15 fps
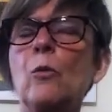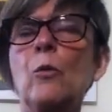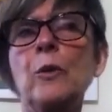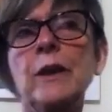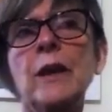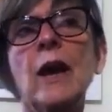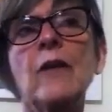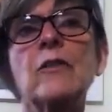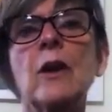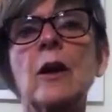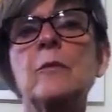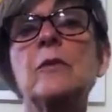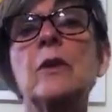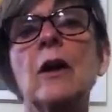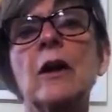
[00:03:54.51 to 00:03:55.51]
we have
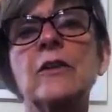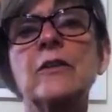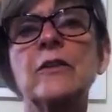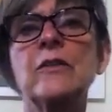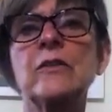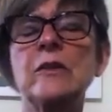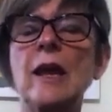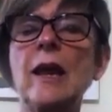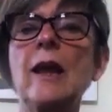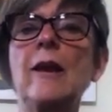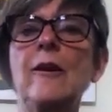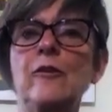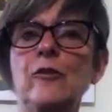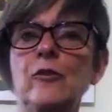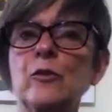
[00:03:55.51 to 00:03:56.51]
come to
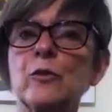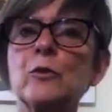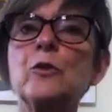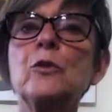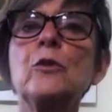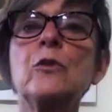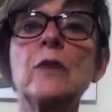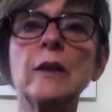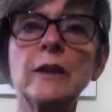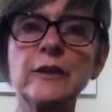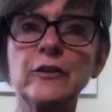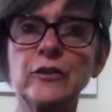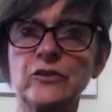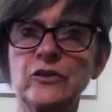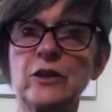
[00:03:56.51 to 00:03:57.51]
understand through the
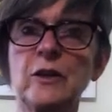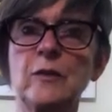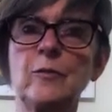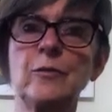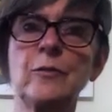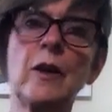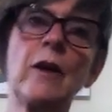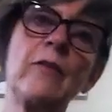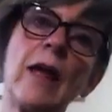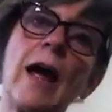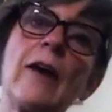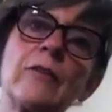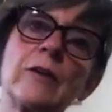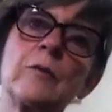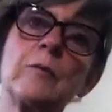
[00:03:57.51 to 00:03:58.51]
leadership of the
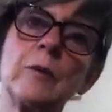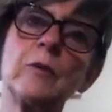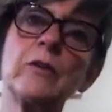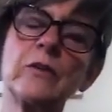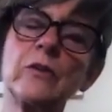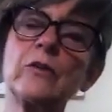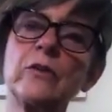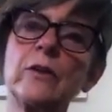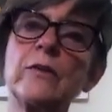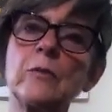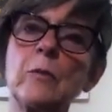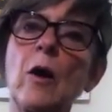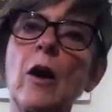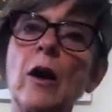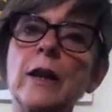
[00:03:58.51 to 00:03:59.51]
African People's Socialist
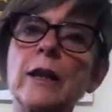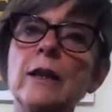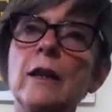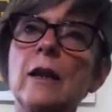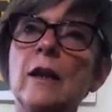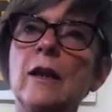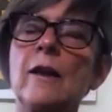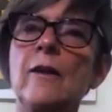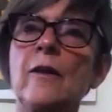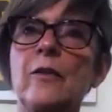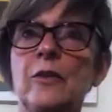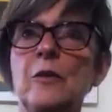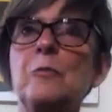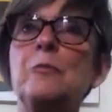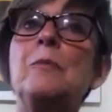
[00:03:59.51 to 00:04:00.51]
Party,
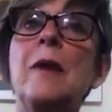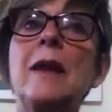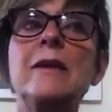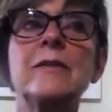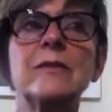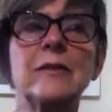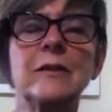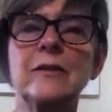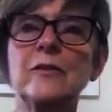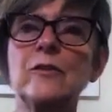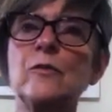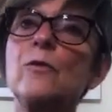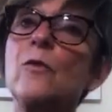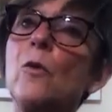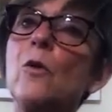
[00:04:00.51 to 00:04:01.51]
the basis
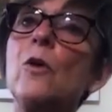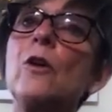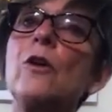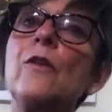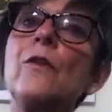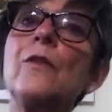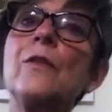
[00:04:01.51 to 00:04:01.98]
for